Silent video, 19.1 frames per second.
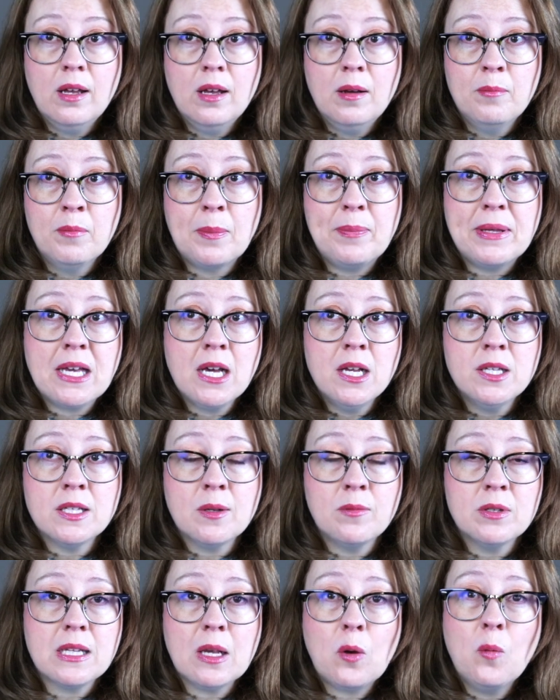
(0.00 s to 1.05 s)
But because
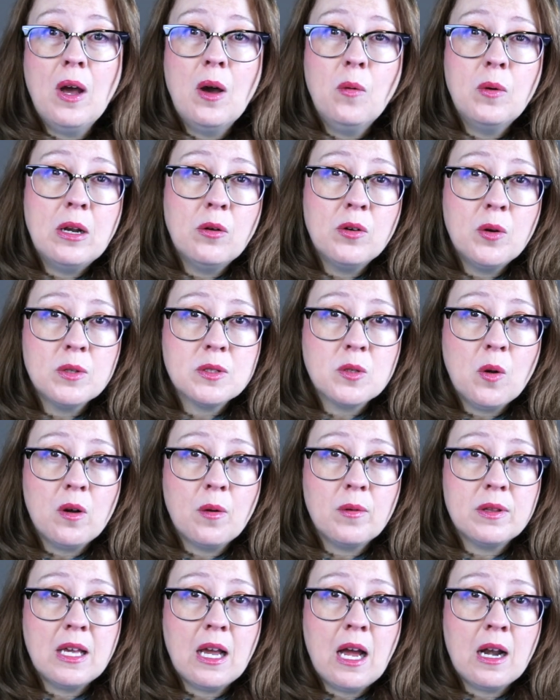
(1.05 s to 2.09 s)
someone's like, well, we don't know what's going on
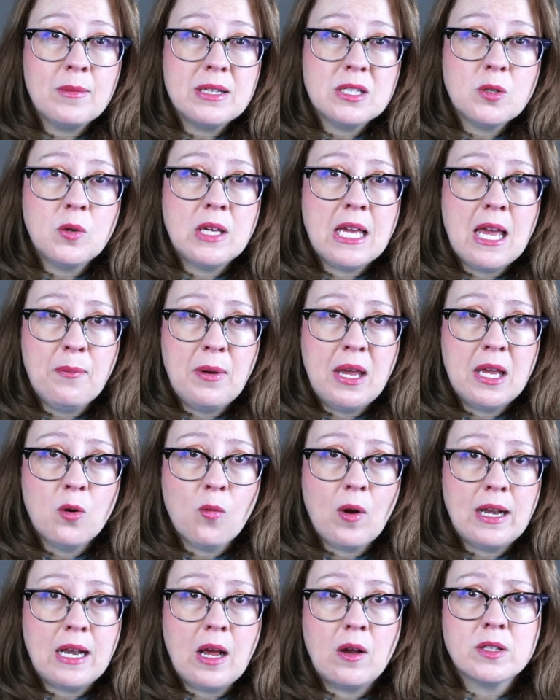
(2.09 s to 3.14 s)
with the economy, so we can't pay you
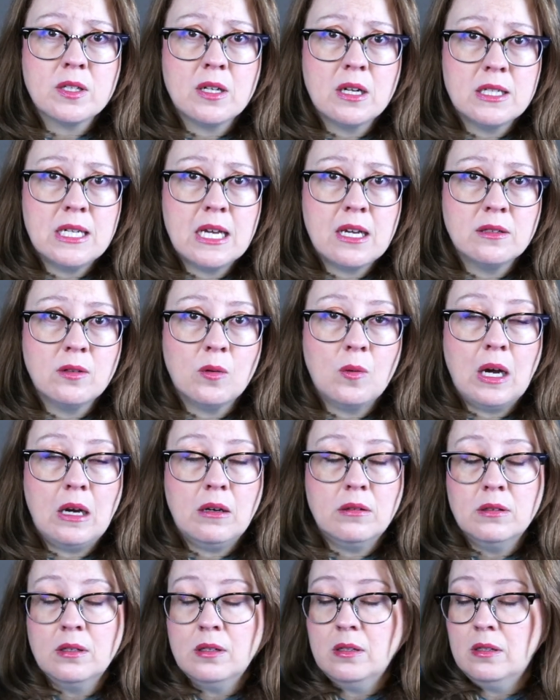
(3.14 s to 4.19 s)
right now. It's going to take a little while